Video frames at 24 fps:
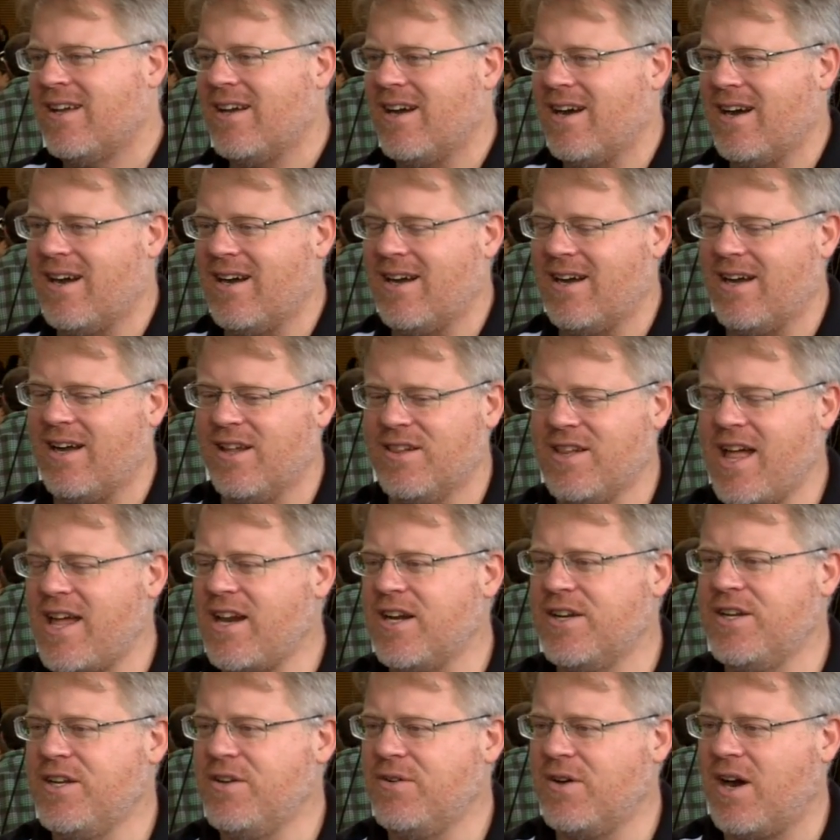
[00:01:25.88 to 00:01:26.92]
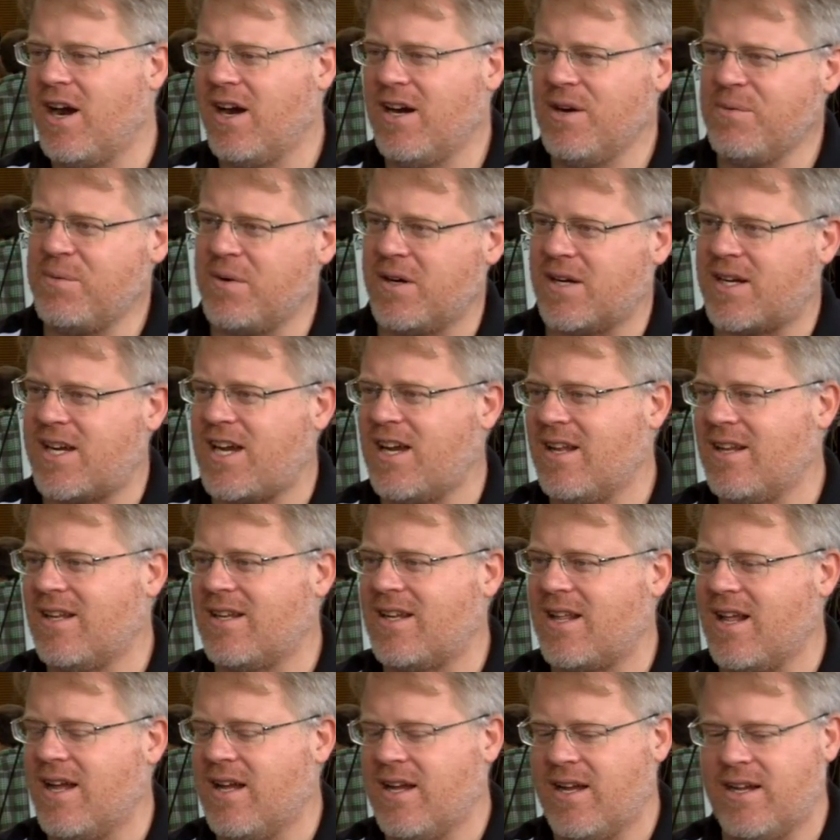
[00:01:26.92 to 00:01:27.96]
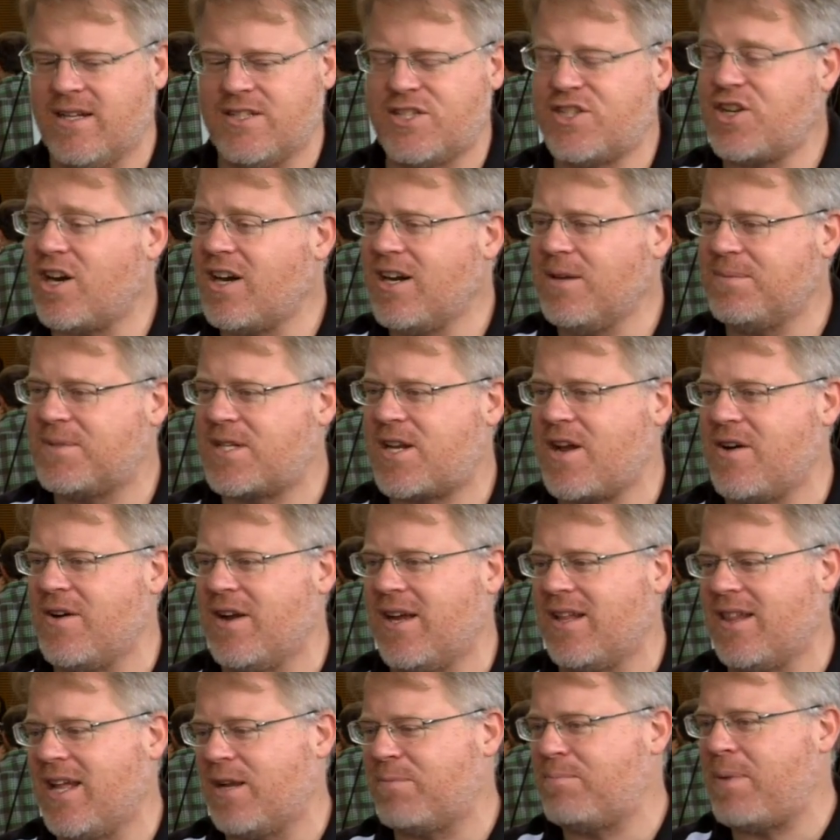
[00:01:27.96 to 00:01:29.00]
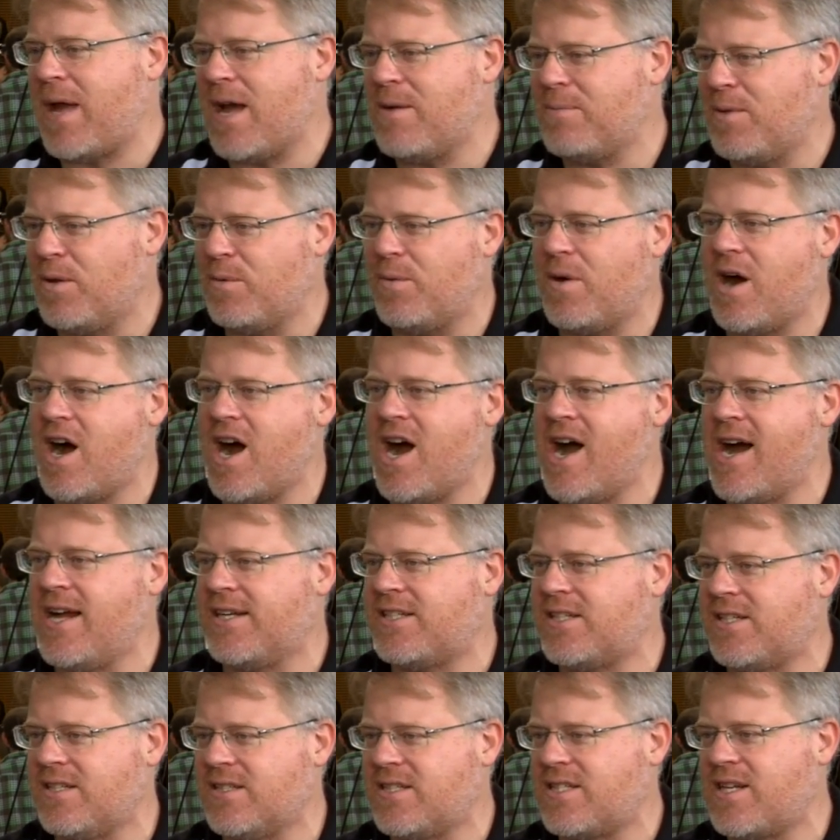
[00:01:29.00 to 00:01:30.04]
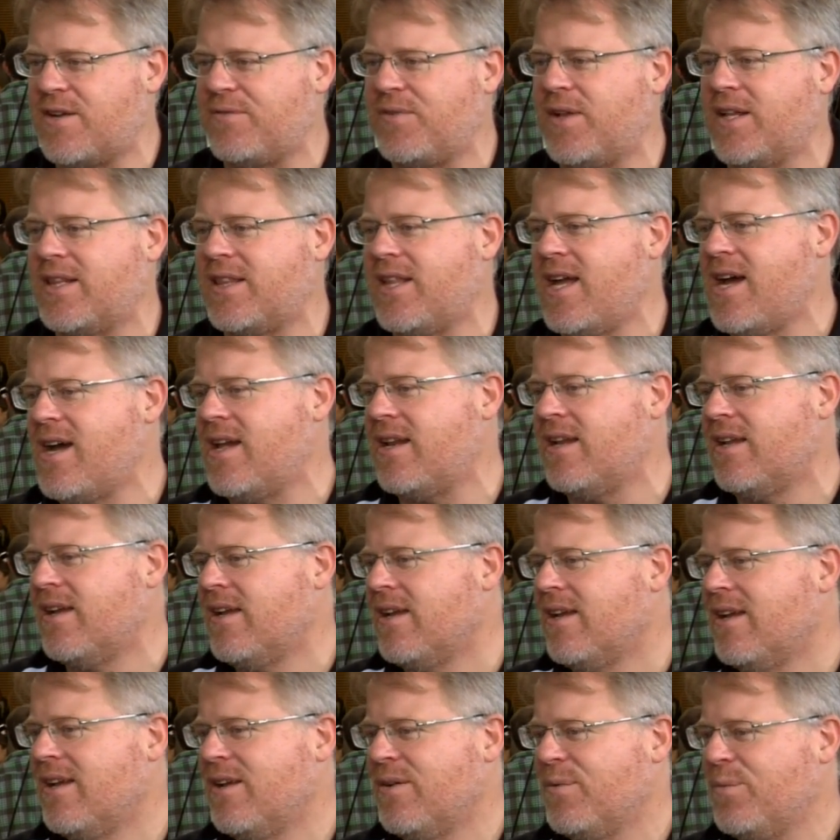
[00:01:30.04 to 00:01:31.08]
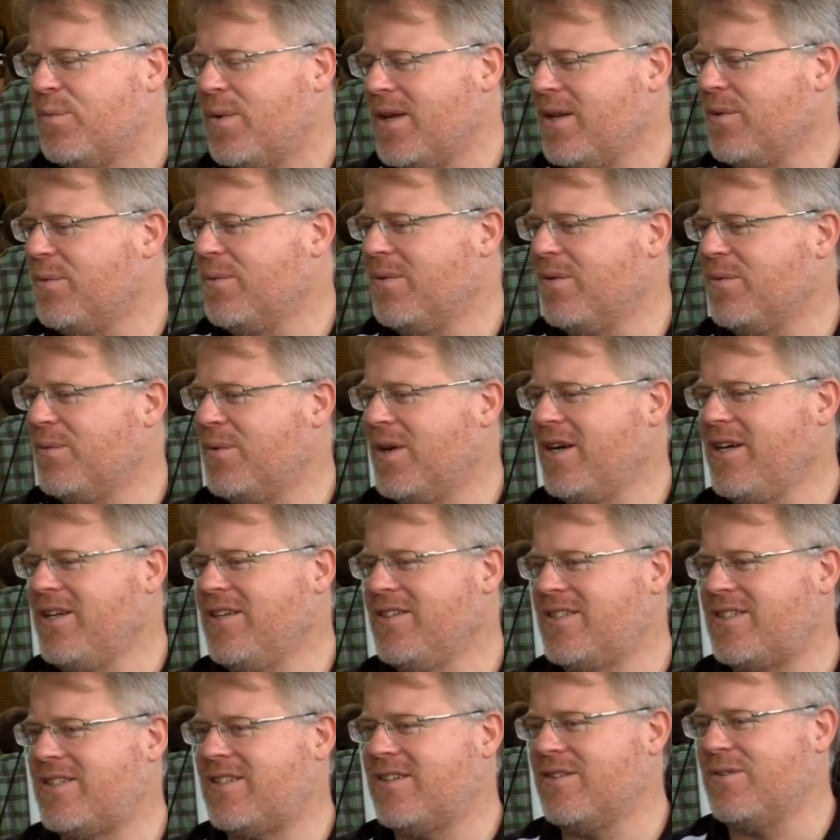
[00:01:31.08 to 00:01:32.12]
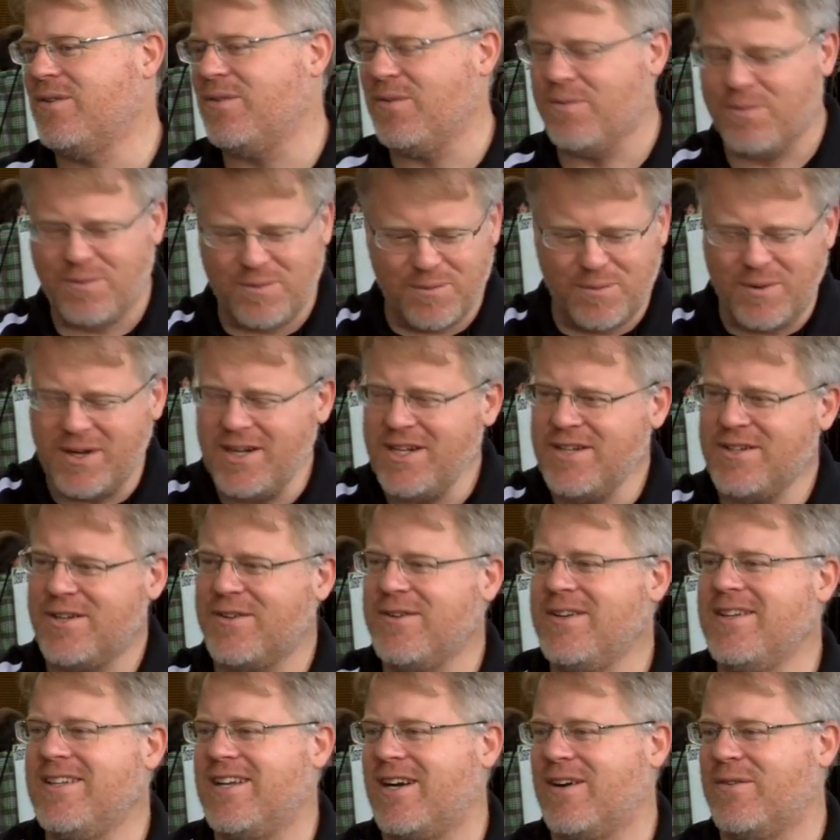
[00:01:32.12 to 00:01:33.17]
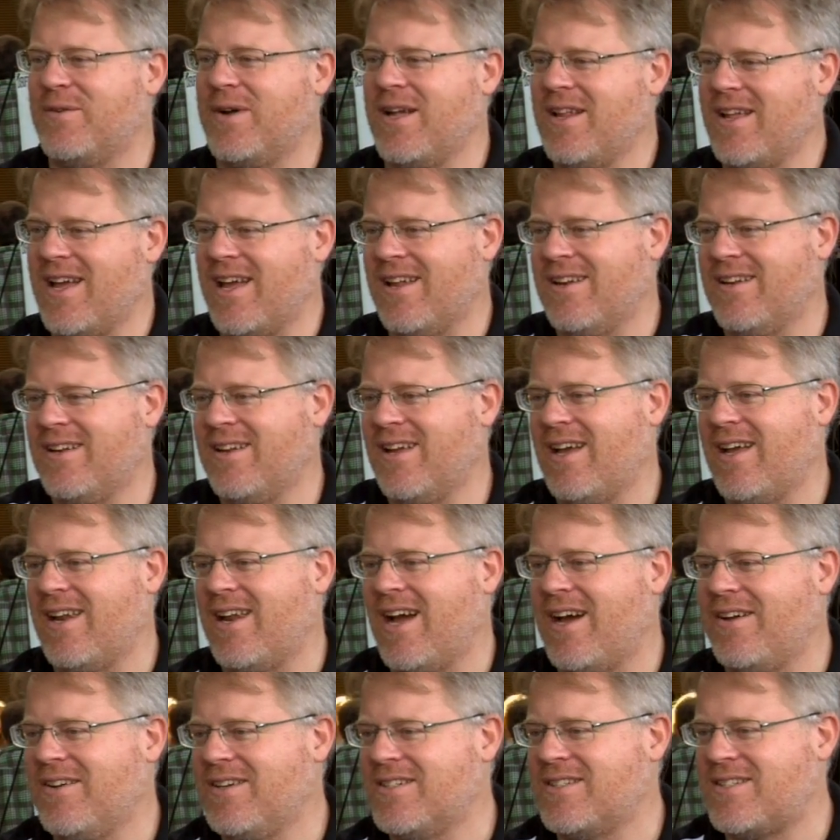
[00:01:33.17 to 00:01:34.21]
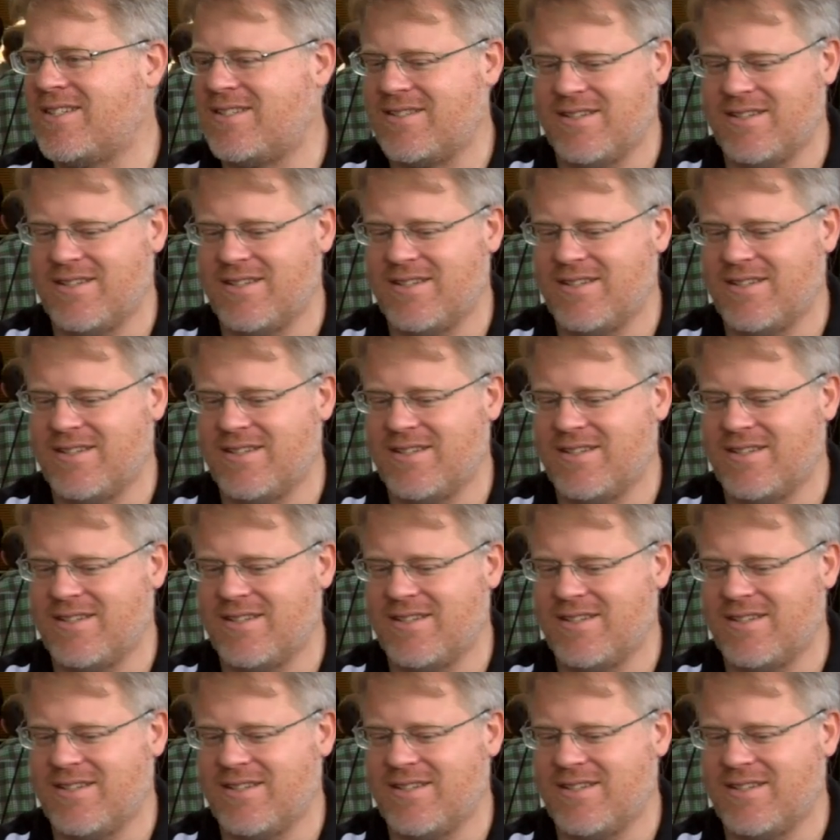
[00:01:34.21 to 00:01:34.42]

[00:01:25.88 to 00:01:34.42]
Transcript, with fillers: got uh, a lot of new hardware uh, startups going, like Pebble Watch and stuff like that. Yeah. What What are you What are you doing there? What and and how does